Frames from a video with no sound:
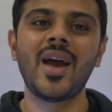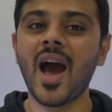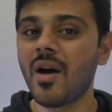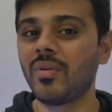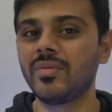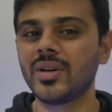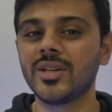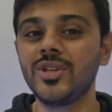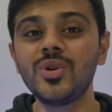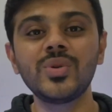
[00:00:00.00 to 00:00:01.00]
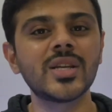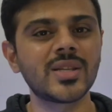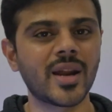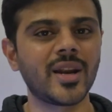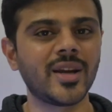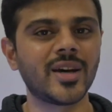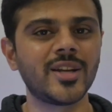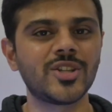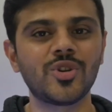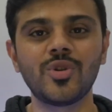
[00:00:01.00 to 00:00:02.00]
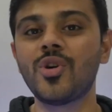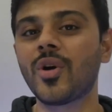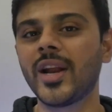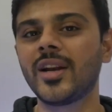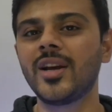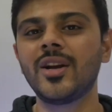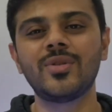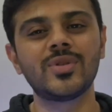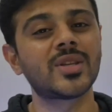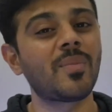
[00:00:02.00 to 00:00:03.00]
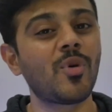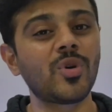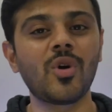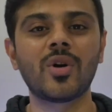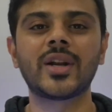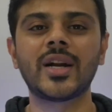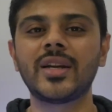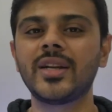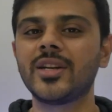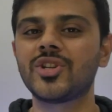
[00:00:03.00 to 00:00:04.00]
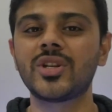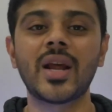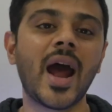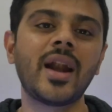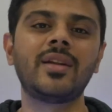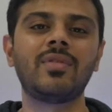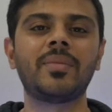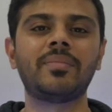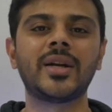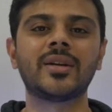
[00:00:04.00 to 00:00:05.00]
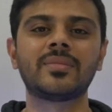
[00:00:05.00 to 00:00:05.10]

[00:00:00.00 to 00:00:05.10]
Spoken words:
However, users are encouraged to donate to support content creation and development.